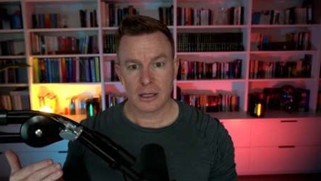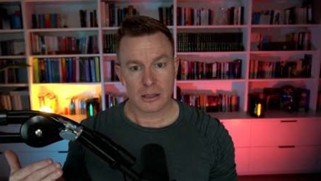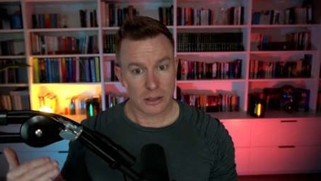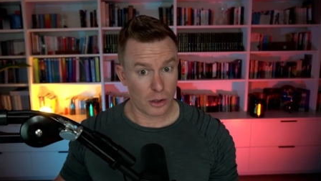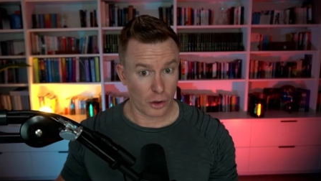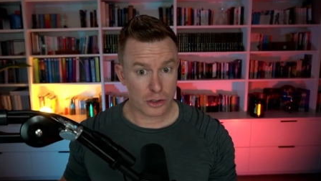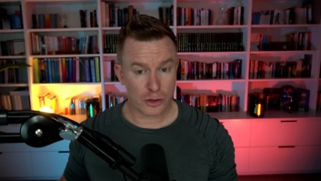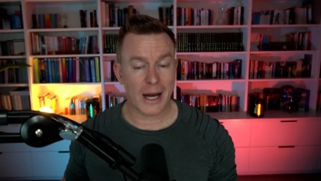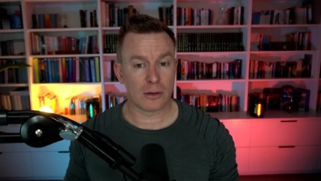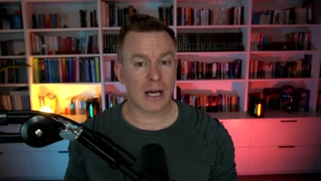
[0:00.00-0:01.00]
you know,
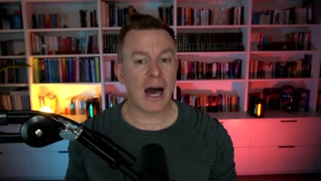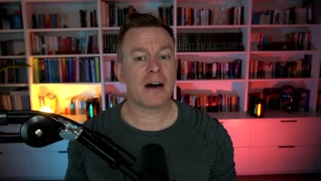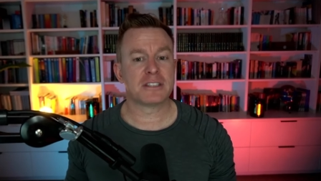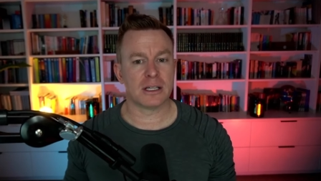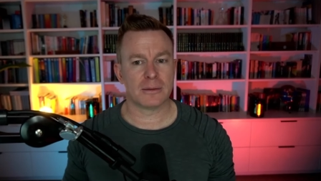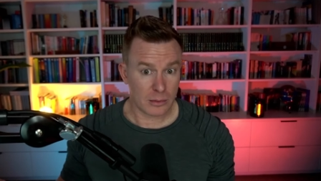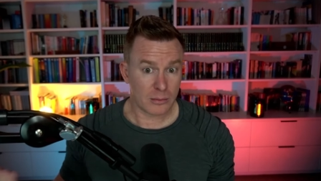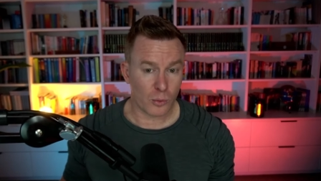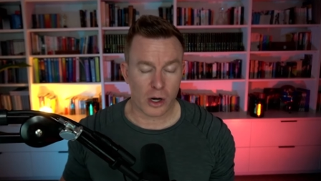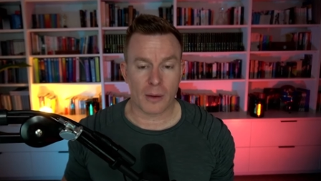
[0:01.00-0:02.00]
try to look after
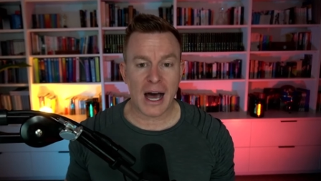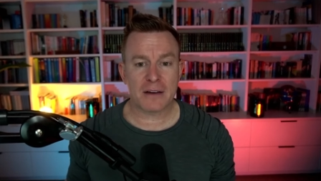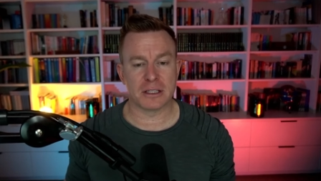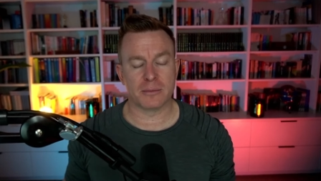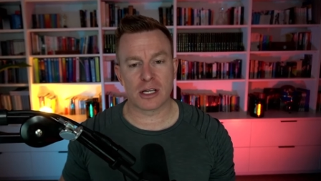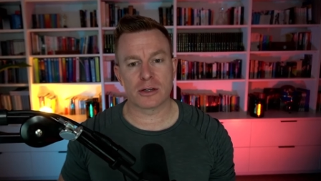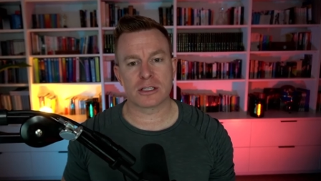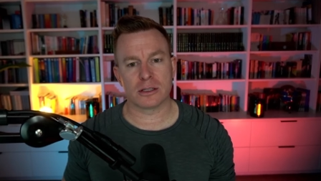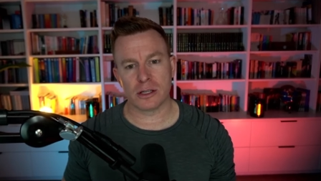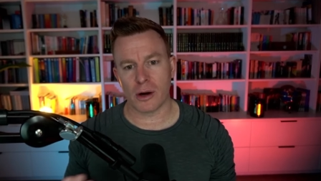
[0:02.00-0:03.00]
what I'm after, because,
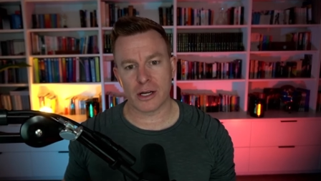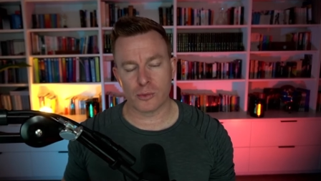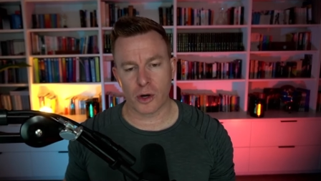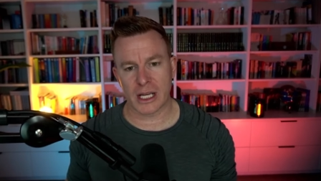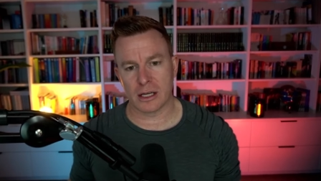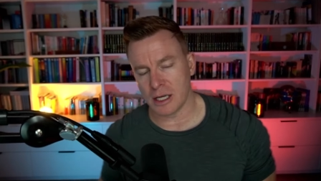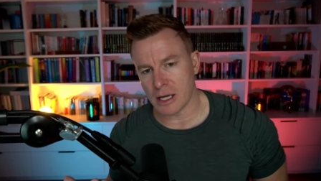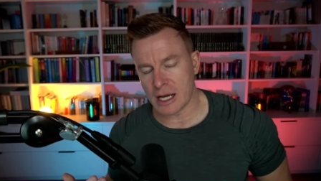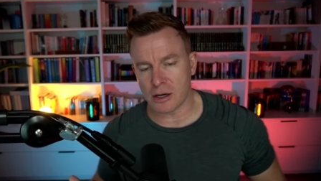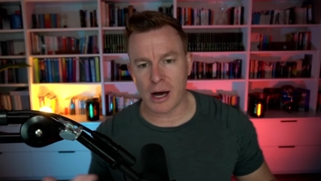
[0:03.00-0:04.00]
you know, I do work
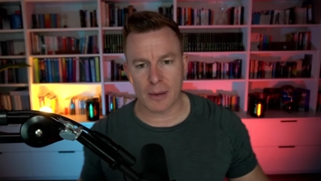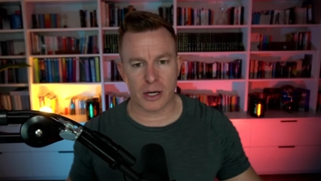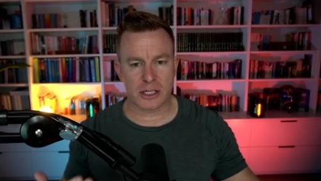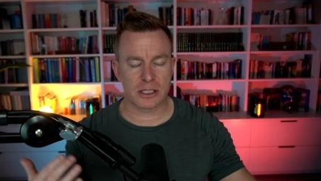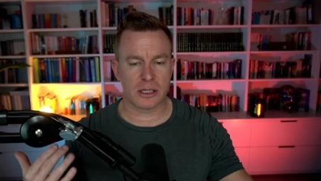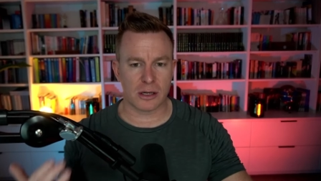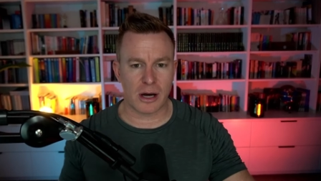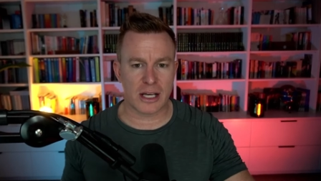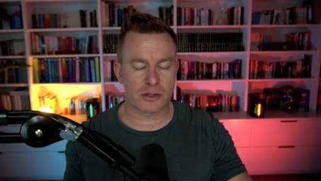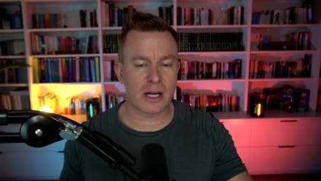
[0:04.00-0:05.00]
under high pressure and
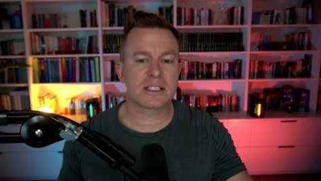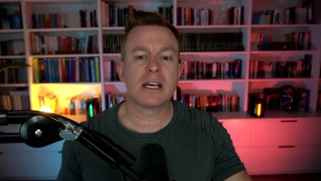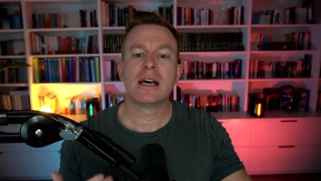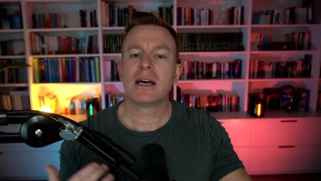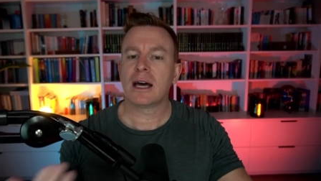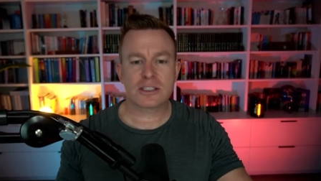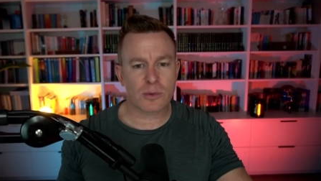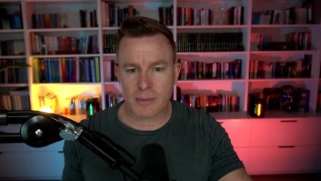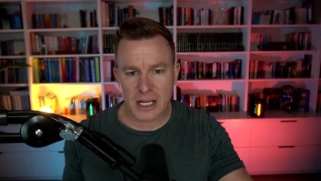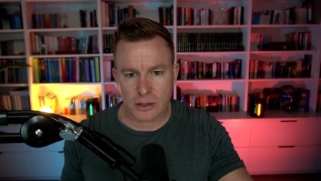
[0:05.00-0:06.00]
high stress, I just want
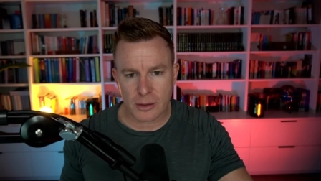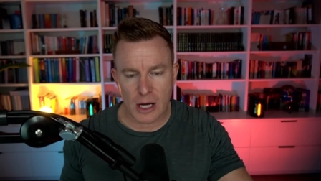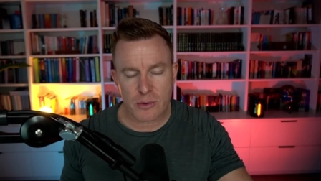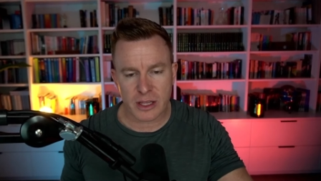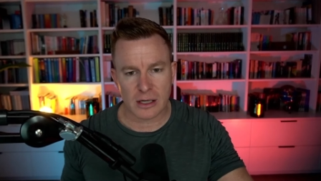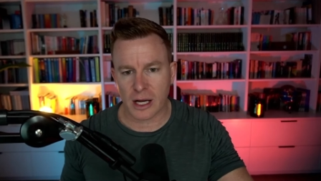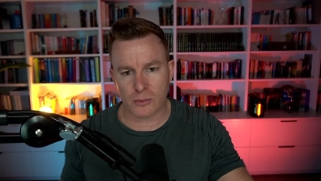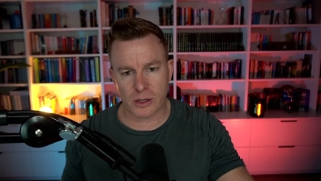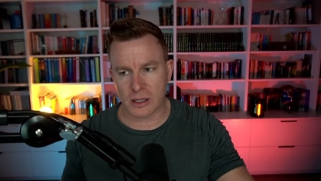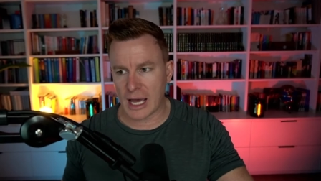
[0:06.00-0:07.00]
to make sure I'm healthy. I don't
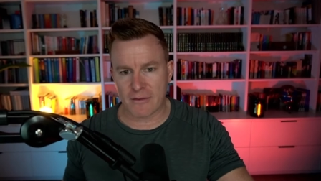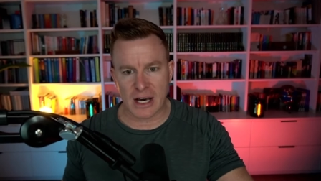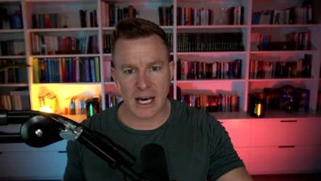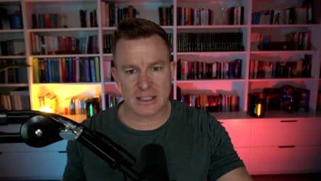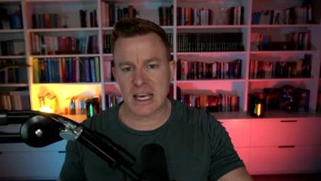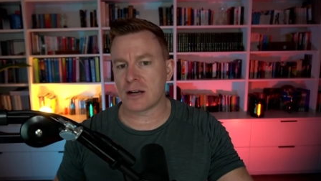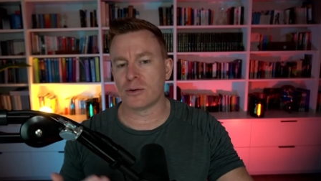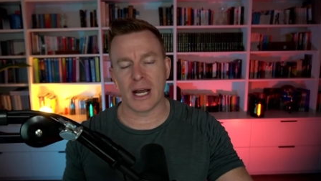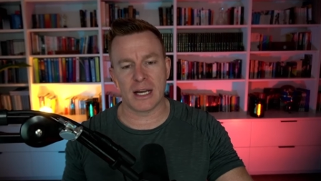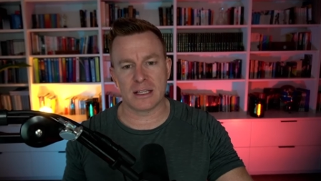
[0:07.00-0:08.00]
want to have a heart attack
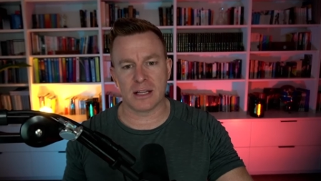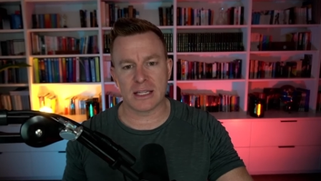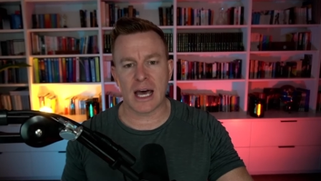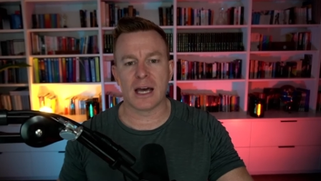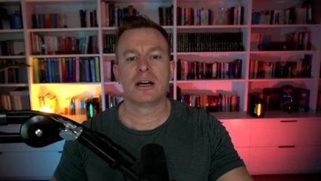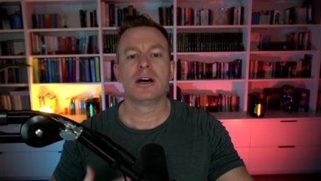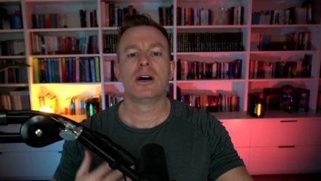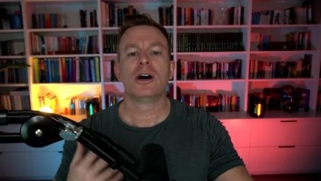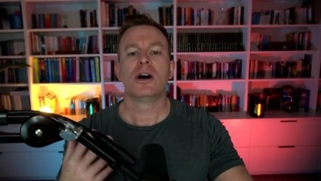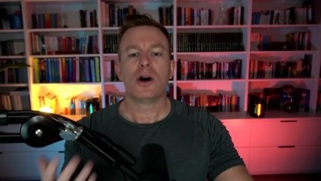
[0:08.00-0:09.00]
or anything like that.
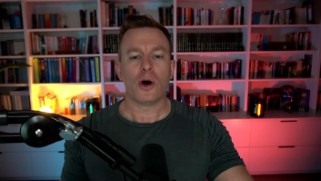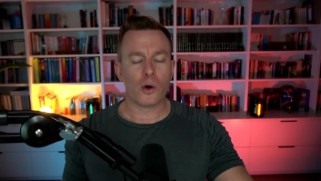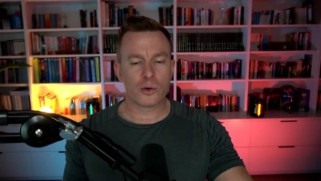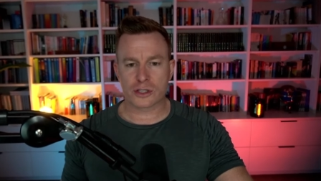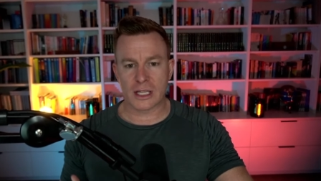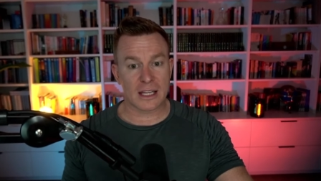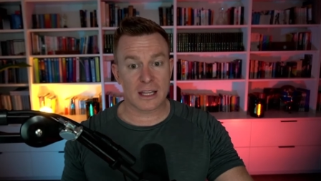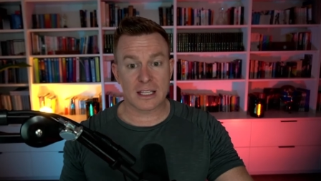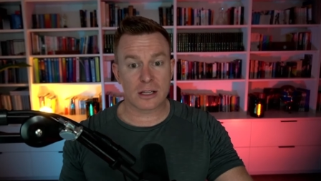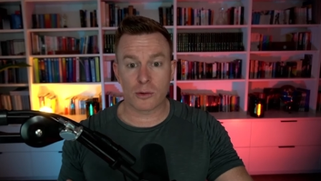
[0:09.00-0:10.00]
Also, the other
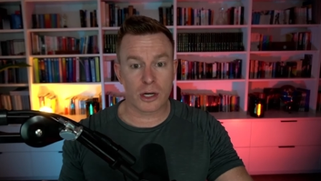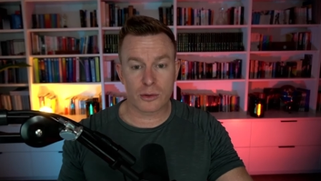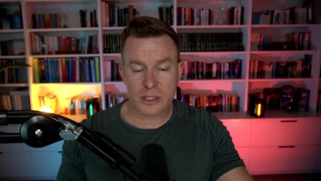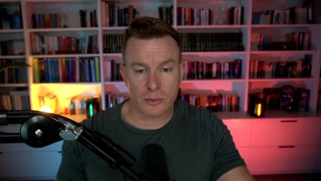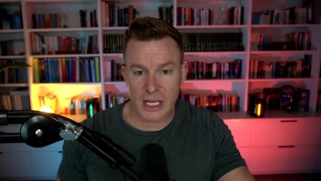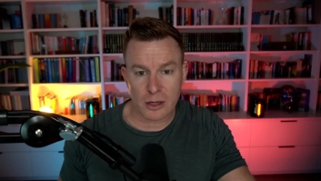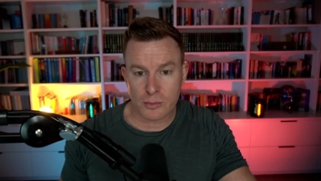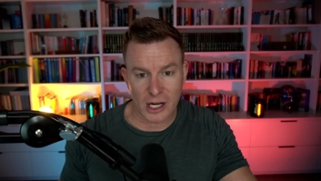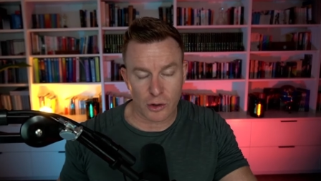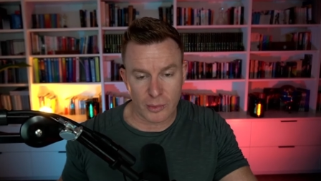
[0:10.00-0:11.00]
thing that I want to do is I want to get all
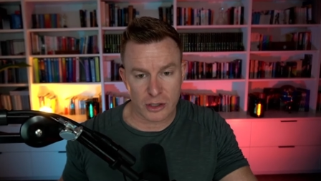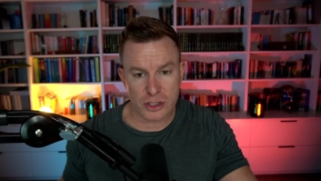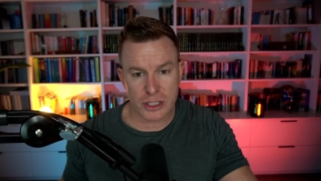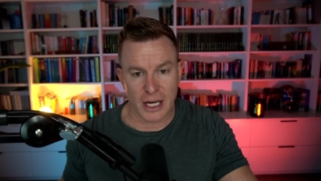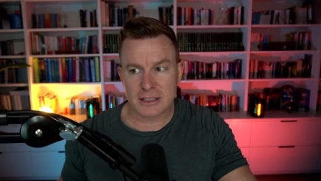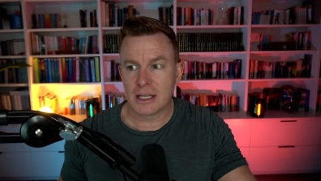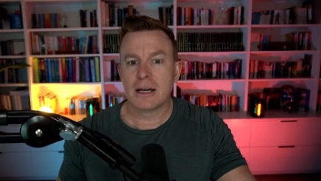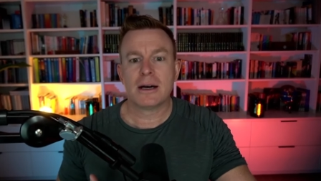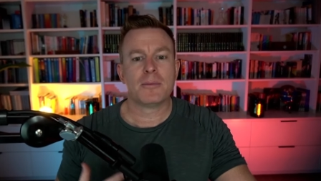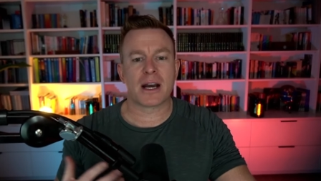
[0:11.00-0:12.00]
my hormones checked.
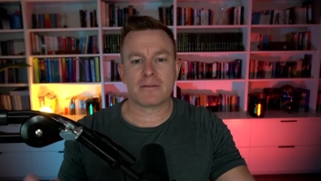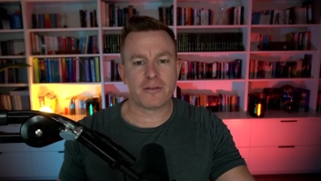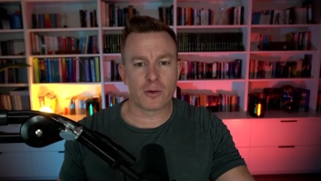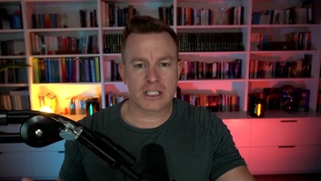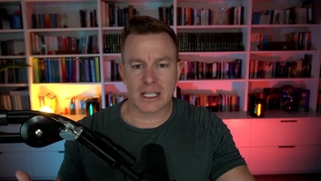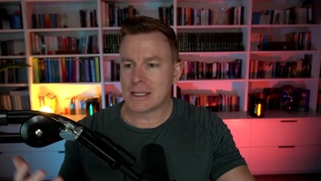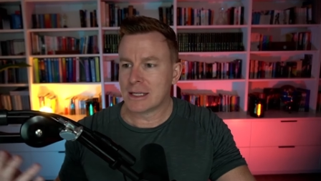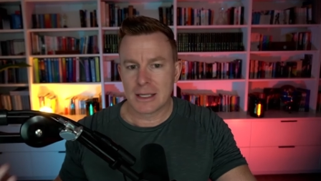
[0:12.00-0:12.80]
But unfortunately,